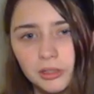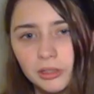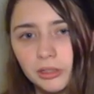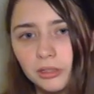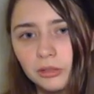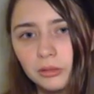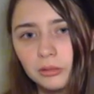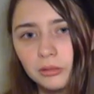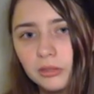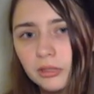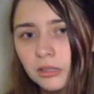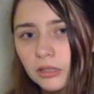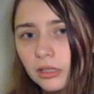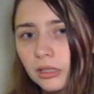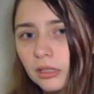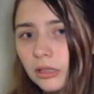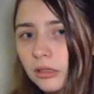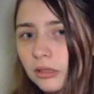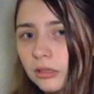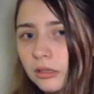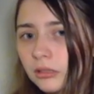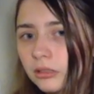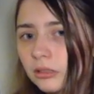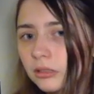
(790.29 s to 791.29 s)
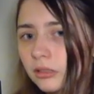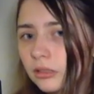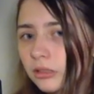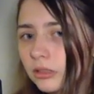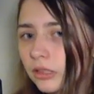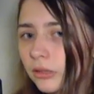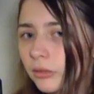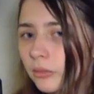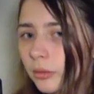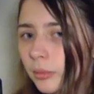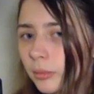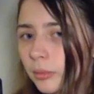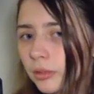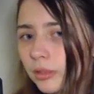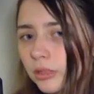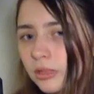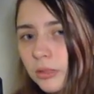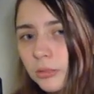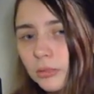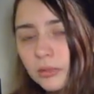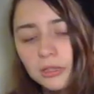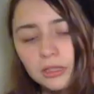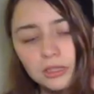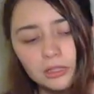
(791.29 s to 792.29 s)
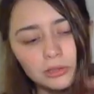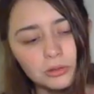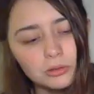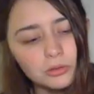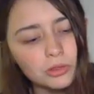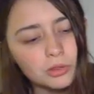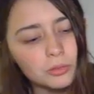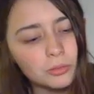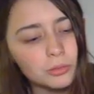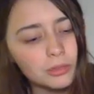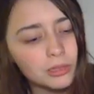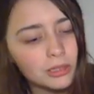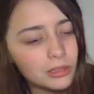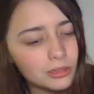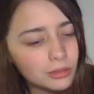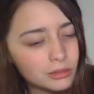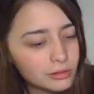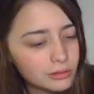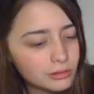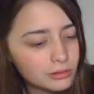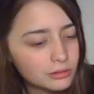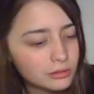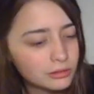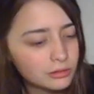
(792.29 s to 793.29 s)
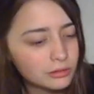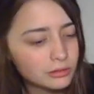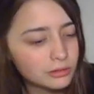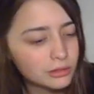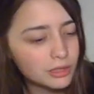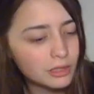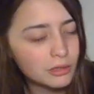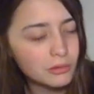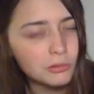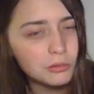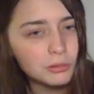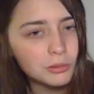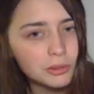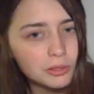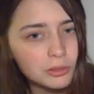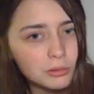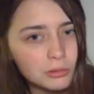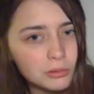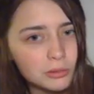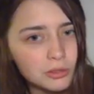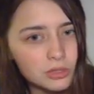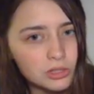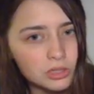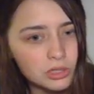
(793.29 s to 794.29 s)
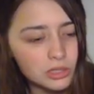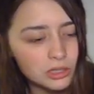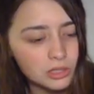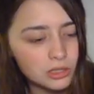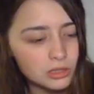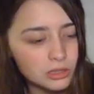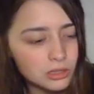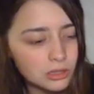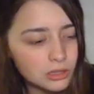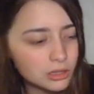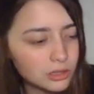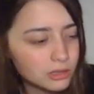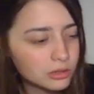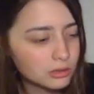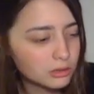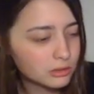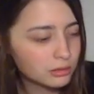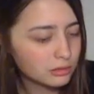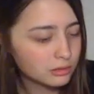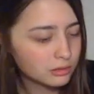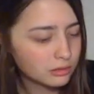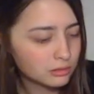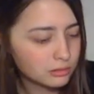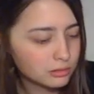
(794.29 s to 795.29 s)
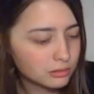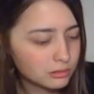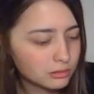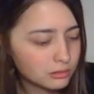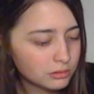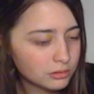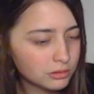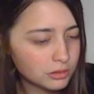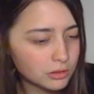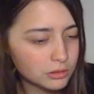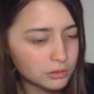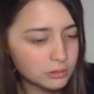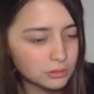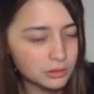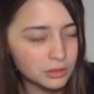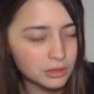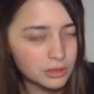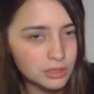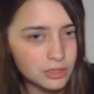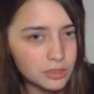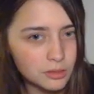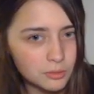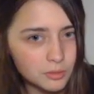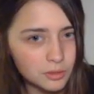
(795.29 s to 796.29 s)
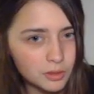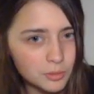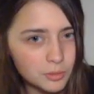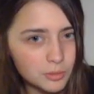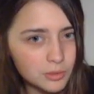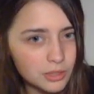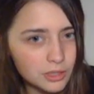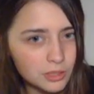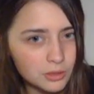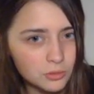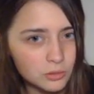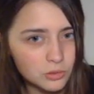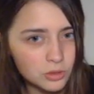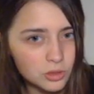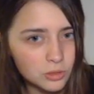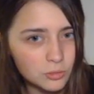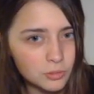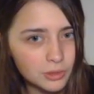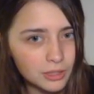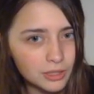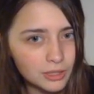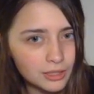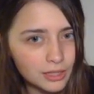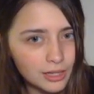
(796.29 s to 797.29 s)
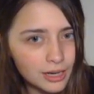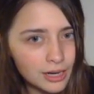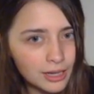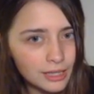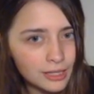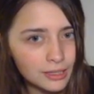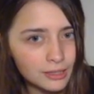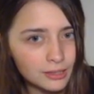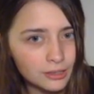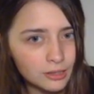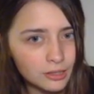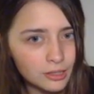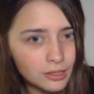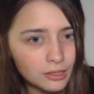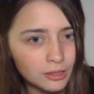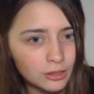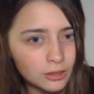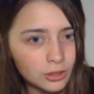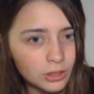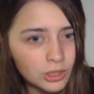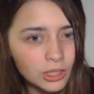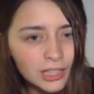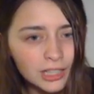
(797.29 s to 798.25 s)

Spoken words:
knows that. Because everybody's obsessed with Japan. I will be the one to change that. No one needs to be obsessed with Japan any longer.